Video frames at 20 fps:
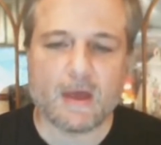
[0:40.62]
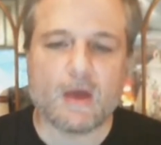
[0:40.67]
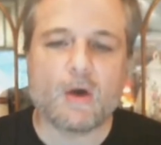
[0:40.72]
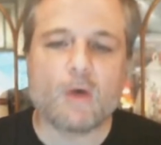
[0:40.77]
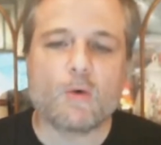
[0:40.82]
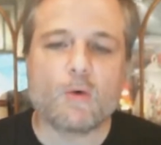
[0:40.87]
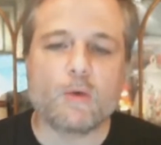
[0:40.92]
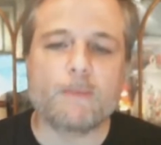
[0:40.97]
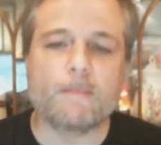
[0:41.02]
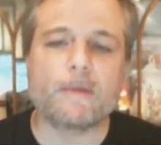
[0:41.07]

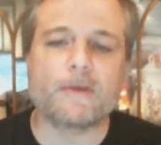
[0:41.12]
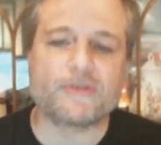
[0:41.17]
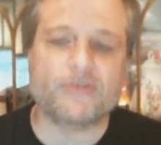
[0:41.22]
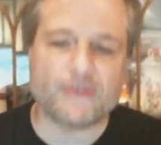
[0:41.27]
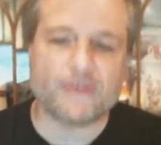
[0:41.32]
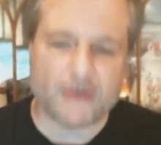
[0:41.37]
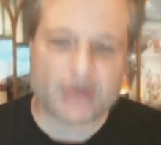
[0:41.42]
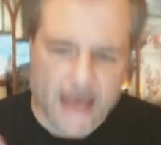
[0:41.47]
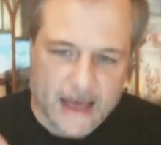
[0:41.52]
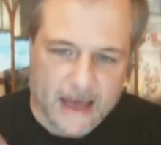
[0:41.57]
We
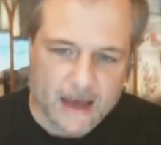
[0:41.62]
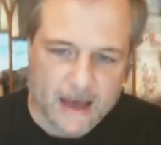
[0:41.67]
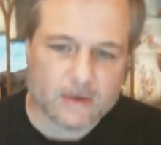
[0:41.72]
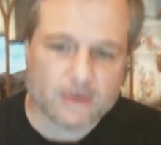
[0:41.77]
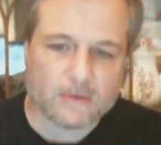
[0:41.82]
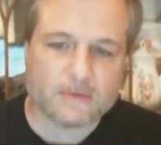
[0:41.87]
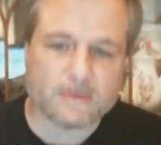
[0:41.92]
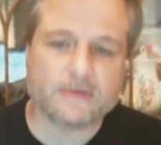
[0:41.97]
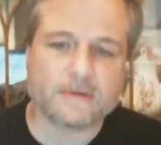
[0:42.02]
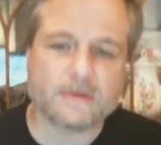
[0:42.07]
must
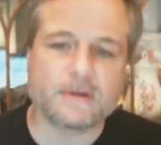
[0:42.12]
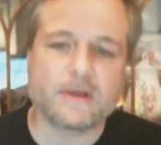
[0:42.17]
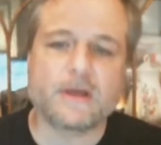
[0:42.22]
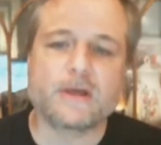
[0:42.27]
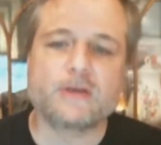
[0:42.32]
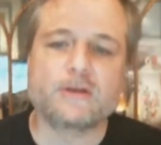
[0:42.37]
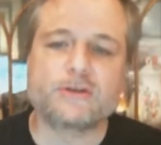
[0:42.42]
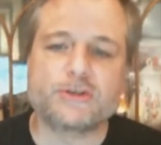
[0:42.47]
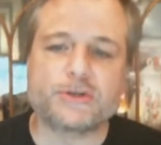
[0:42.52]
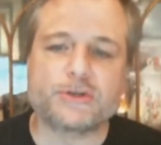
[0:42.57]
now
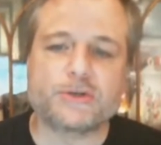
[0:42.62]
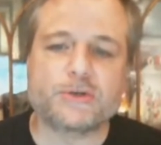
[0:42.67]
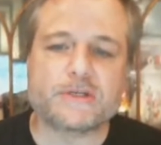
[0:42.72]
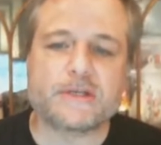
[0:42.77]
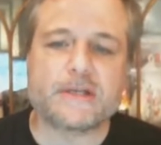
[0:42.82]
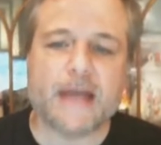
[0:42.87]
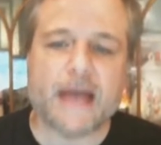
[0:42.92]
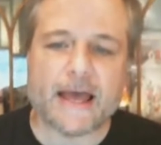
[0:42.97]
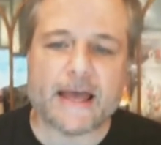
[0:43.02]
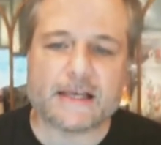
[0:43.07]
choose
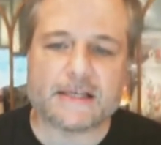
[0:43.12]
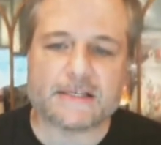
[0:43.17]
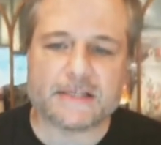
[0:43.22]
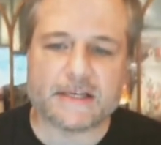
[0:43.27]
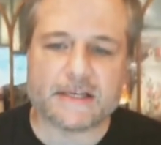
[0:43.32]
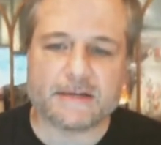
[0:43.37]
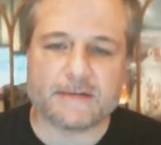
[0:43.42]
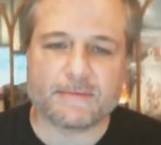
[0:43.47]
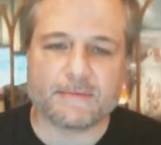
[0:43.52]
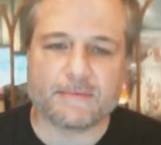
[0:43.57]
an
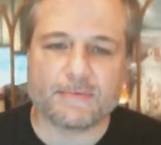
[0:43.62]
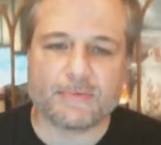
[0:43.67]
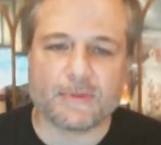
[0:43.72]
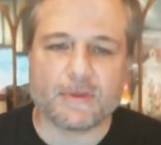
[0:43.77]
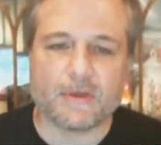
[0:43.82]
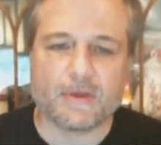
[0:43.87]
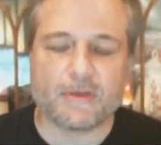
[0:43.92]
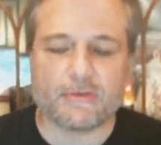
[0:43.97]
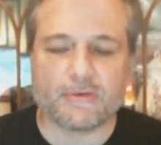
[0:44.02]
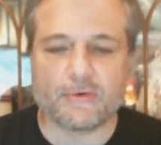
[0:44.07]
exit
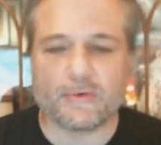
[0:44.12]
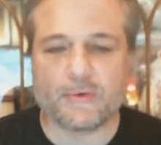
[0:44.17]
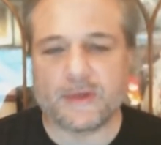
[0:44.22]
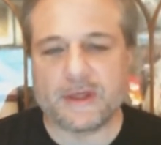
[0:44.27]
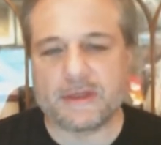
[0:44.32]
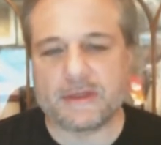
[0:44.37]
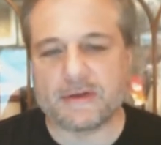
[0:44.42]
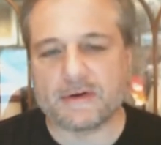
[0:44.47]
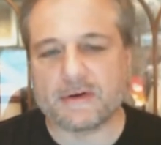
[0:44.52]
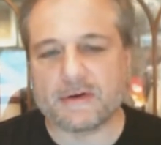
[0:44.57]
through
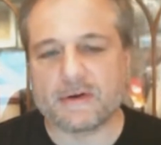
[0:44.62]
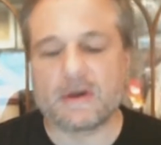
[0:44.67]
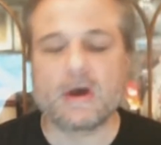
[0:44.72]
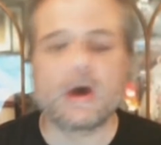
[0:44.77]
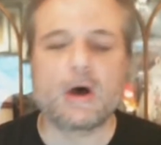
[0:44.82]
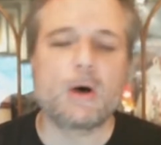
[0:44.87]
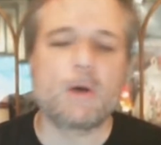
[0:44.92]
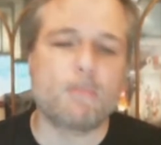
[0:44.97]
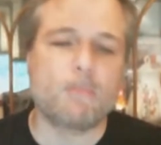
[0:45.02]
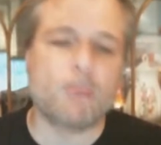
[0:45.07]
either
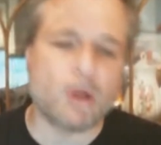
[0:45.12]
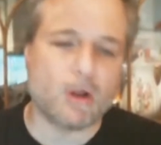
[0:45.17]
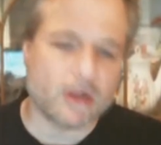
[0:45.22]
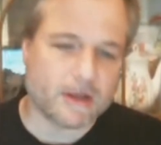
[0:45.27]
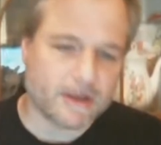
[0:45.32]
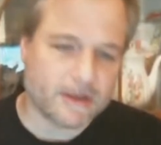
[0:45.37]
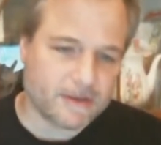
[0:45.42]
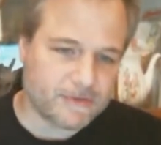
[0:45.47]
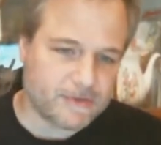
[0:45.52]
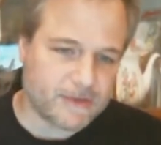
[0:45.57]

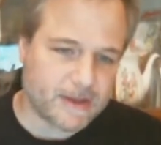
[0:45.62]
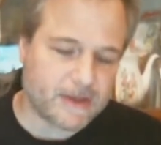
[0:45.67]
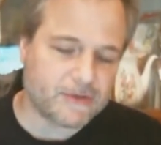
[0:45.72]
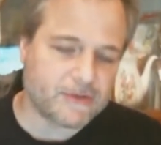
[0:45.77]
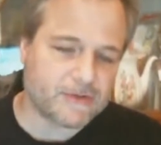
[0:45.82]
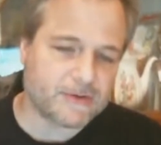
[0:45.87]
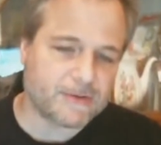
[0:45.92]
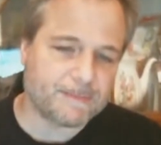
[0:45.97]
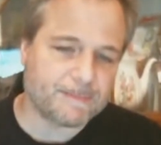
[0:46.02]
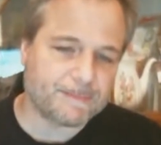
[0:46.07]

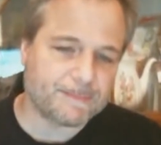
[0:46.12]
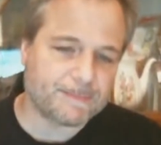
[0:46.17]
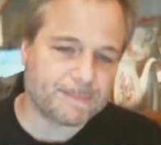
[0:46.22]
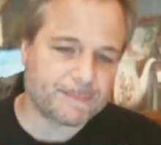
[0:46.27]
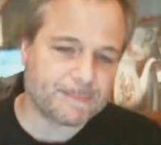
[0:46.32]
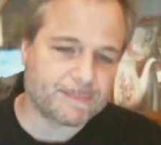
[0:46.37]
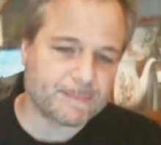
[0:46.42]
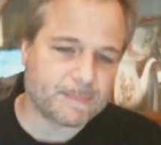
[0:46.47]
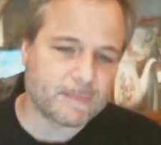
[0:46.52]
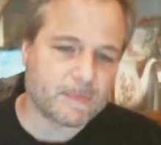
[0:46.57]
balkanization
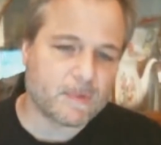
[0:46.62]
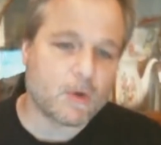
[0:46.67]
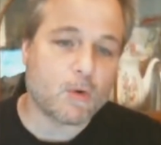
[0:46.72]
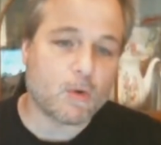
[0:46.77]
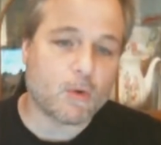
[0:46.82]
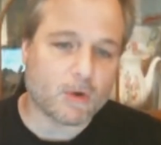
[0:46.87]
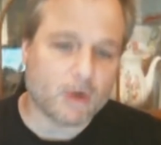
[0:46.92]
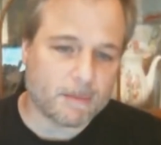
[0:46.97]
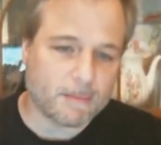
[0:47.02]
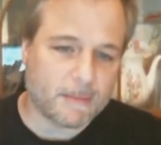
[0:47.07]

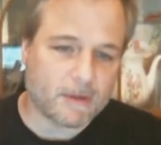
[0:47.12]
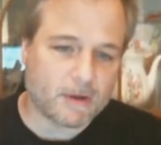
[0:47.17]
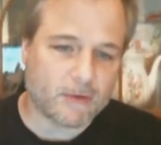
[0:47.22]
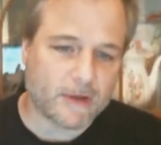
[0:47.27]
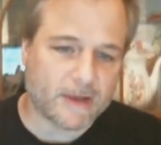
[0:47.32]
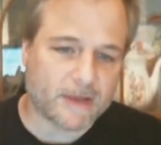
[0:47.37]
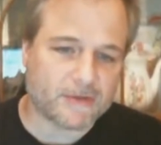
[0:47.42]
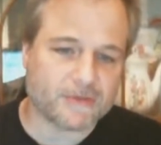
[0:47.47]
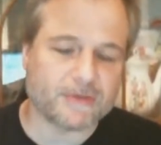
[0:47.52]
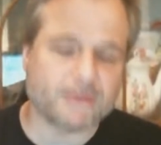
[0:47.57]
or
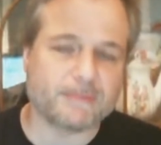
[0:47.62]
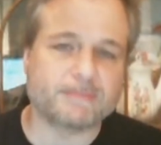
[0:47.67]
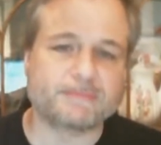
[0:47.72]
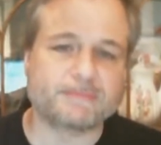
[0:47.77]
immigration.